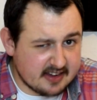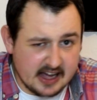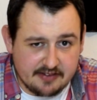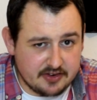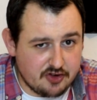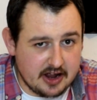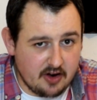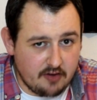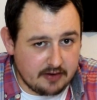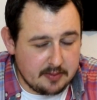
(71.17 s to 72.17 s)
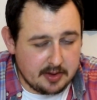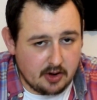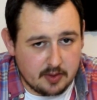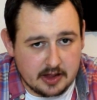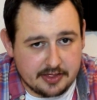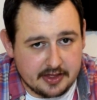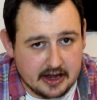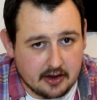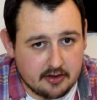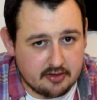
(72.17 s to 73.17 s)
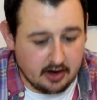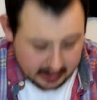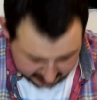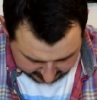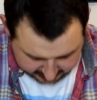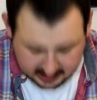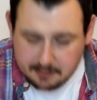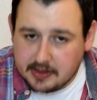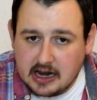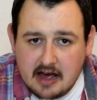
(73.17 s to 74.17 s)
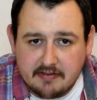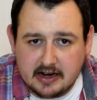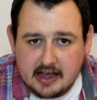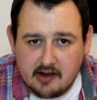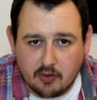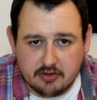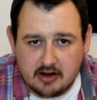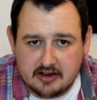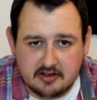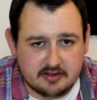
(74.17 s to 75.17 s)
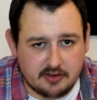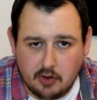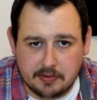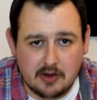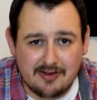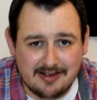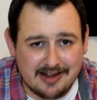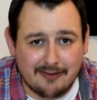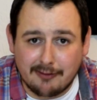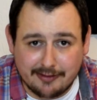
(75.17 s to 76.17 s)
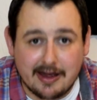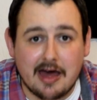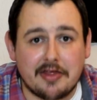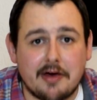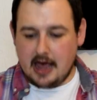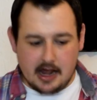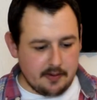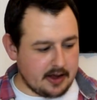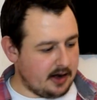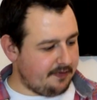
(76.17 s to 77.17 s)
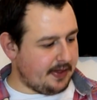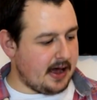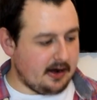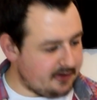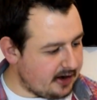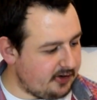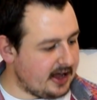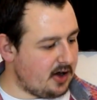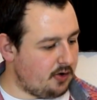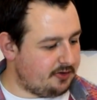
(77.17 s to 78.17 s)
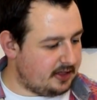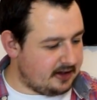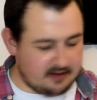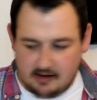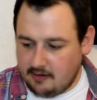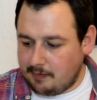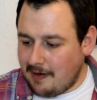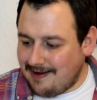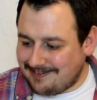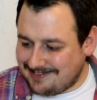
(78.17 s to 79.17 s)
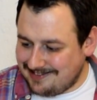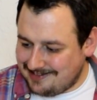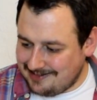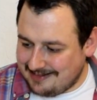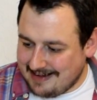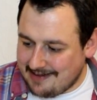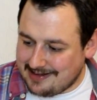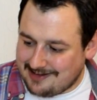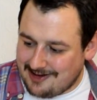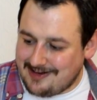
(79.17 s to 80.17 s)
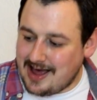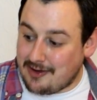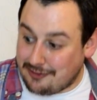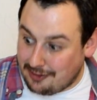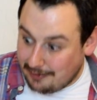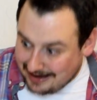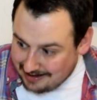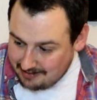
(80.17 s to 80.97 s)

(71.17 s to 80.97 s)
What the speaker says: kind of a trade-off. Let me know what you think. Should I keep the lavalier or shall I just stop using it altogether? Anyway, enough of that. Let's actually get onto these little bastards and see how they turned out, shall we?